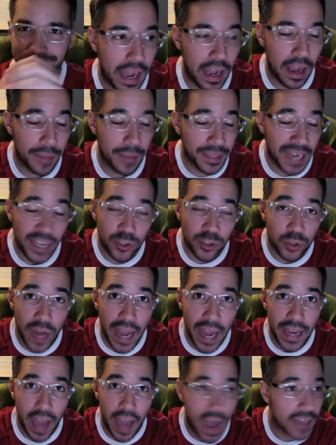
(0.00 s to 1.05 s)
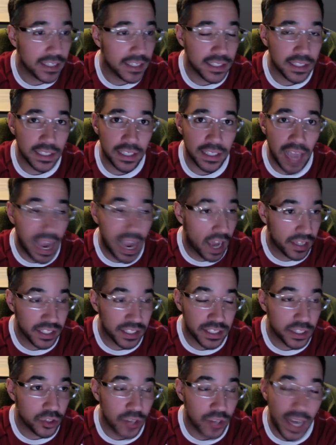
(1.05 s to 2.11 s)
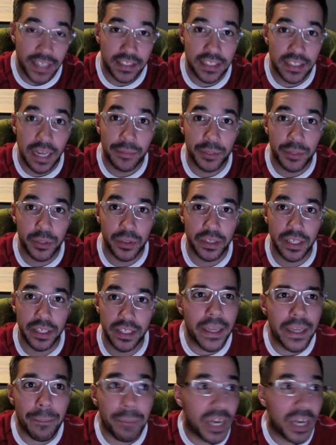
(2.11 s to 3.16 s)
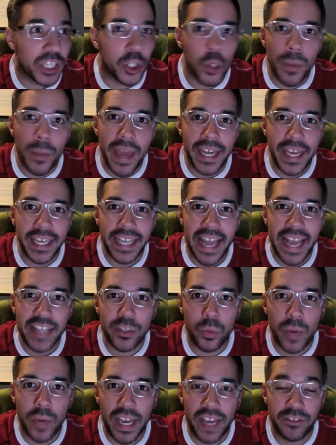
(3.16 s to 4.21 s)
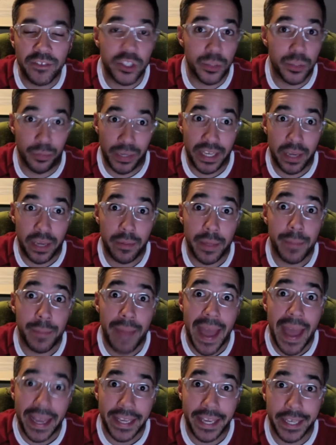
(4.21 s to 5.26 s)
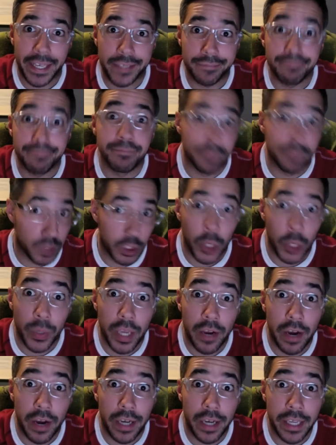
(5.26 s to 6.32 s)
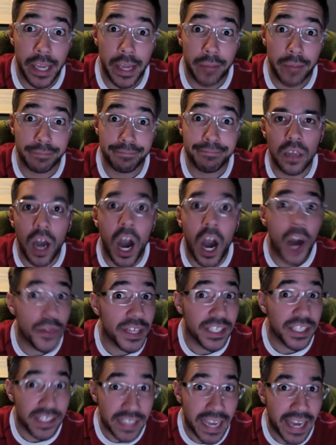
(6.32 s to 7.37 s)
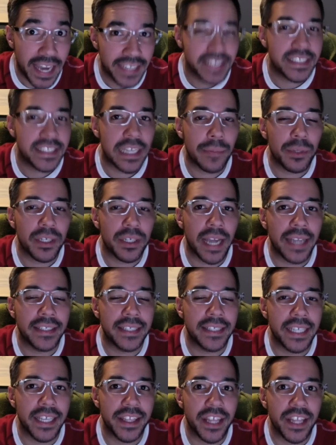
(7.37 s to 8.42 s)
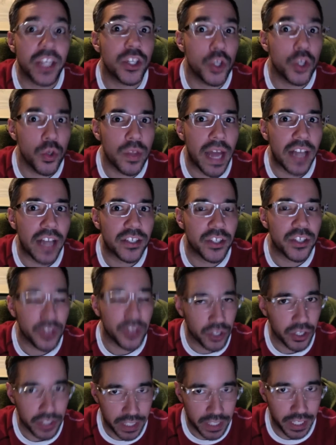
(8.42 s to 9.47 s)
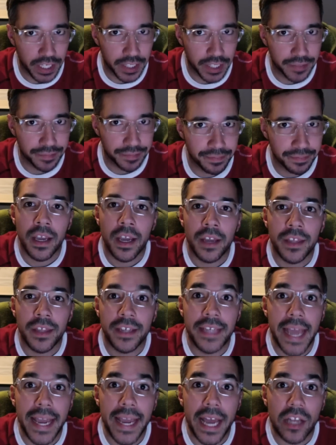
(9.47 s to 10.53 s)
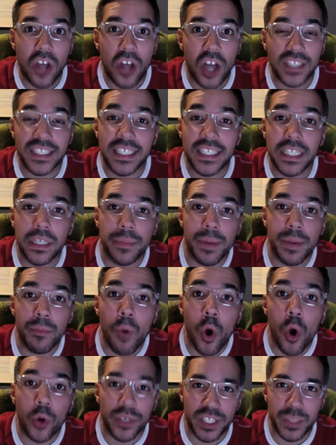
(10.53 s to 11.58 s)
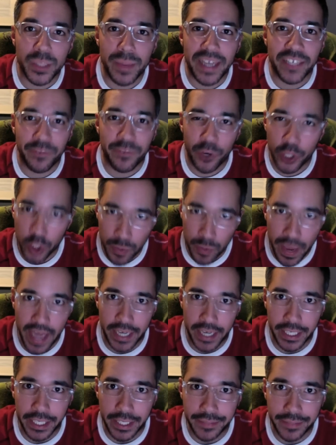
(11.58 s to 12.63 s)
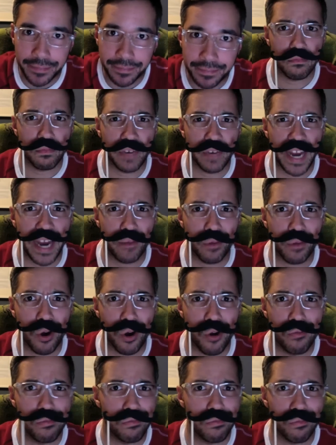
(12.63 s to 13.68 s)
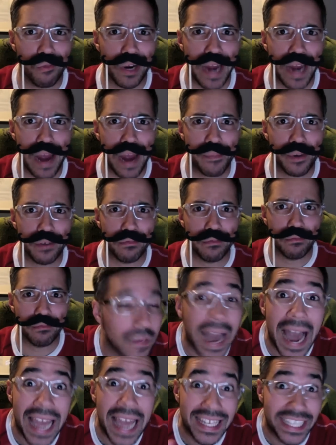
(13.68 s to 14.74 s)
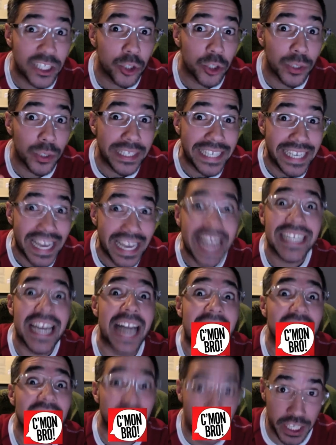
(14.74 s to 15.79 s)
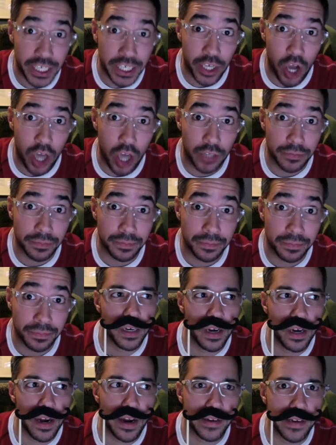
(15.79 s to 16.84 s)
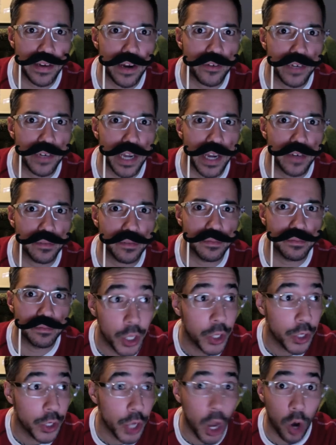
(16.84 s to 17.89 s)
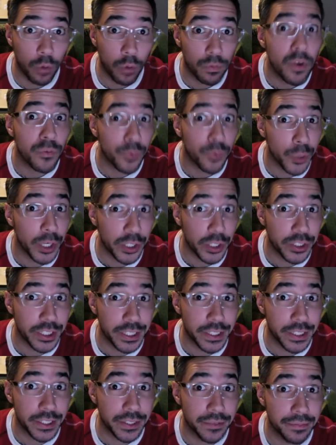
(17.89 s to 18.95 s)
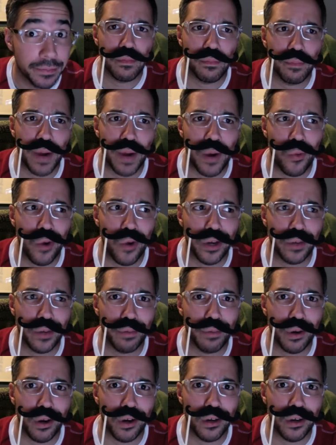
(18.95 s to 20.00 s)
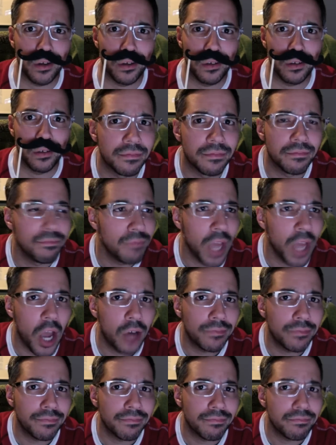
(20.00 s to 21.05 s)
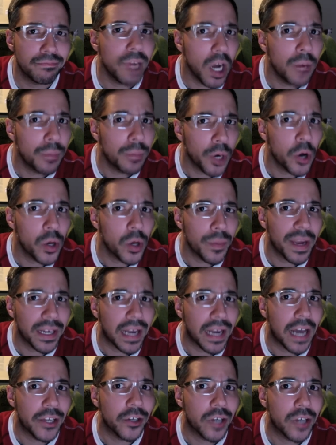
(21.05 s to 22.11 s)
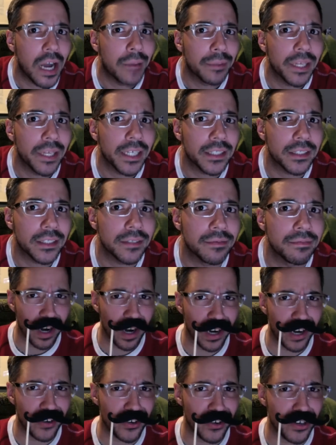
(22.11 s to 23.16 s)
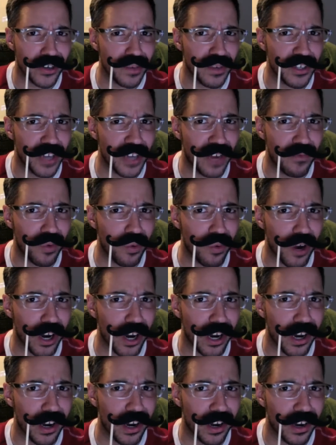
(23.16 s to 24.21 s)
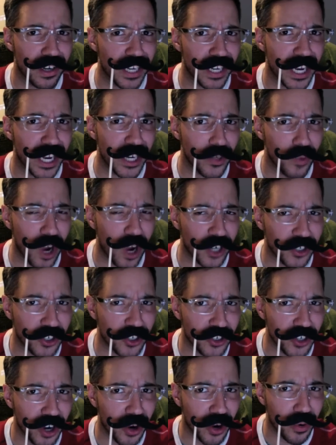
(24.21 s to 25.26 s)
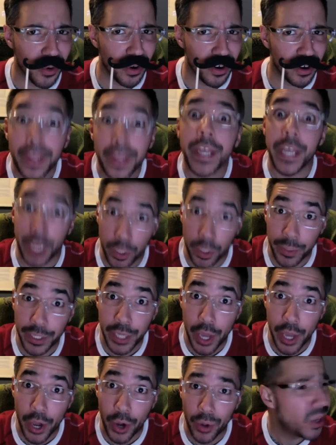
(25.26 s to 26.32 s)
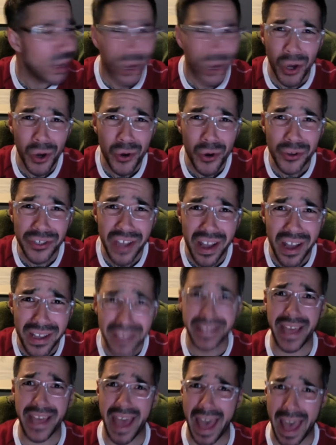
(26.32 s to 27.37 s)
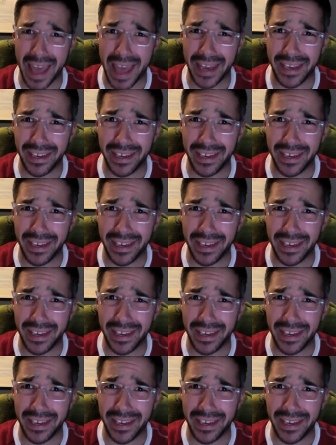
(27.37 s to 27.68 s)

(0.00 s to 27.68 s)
I mean, I honestly try to stop doing this. But humanity has a way of just bringing me back in. So here I am. On this day, December 19th, 2013. The day I lost a little bit more respect for humanity. Dang, bro. What happened? I literally got shit on. I doubt that. No, for realsies. By what, a bird? No, a bro in my condo complex. You're just gonna be safe for work? Kids watch the show. Here we go. Who does that?